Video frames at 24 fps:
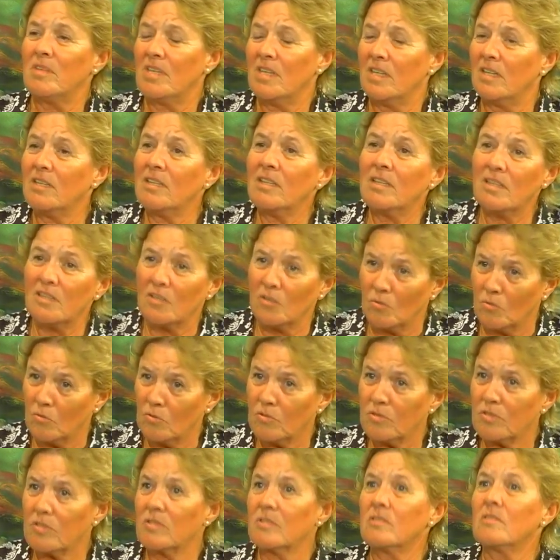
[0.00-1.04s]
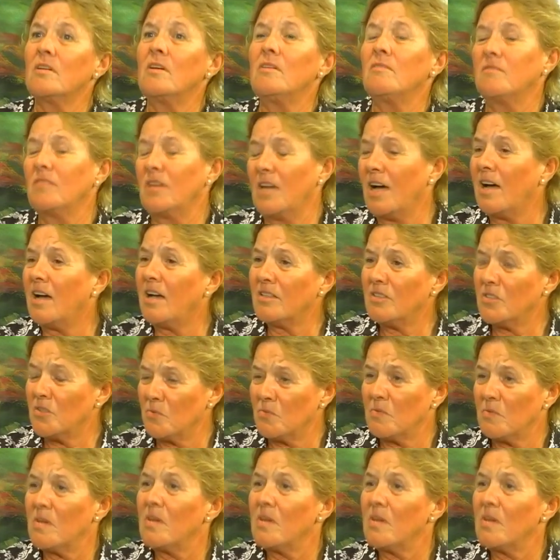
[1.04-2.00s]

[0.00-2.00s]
in the order of God's